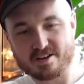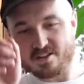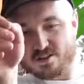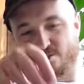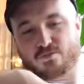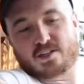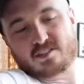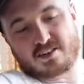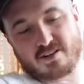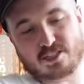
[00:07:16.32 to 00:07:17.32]
Another
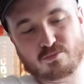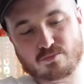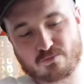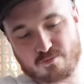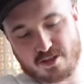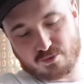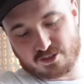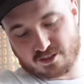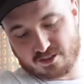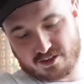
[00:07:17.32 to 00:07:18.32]
consideration for me
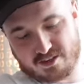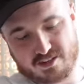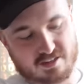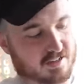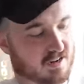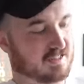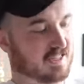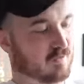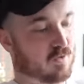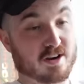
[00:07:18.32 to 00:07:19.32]
was that I
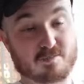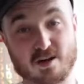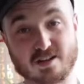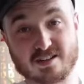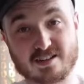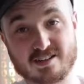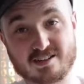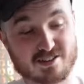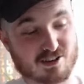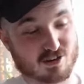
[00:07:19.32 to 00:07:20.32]
didn't want a bike
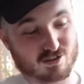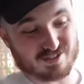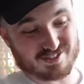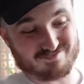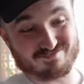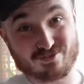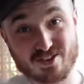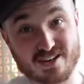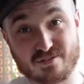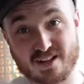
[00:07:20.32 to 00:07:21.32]
that looked
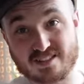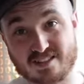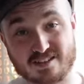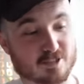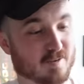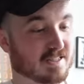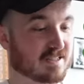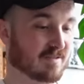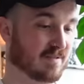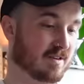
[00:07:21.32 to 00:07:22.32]
really fancy and
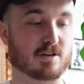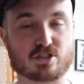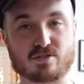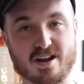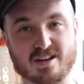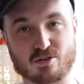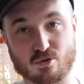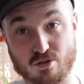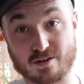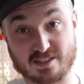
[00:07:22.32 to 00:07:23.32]
expensive. My Trek,
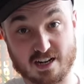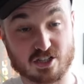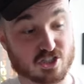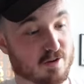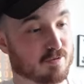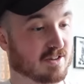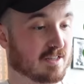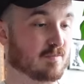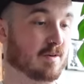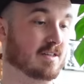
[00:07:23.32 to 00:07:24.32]
although it was actually cheaper than
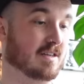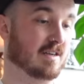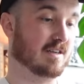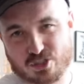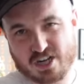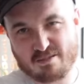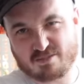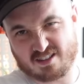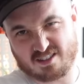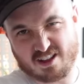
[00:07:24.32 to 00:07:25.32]
this bike, was
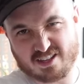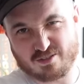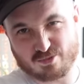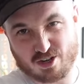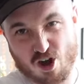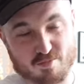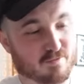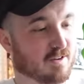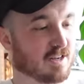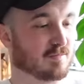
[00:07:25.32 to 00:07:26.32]
shaped like it was carbon
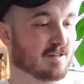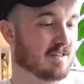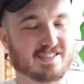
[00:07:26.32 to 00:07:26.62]
fiber.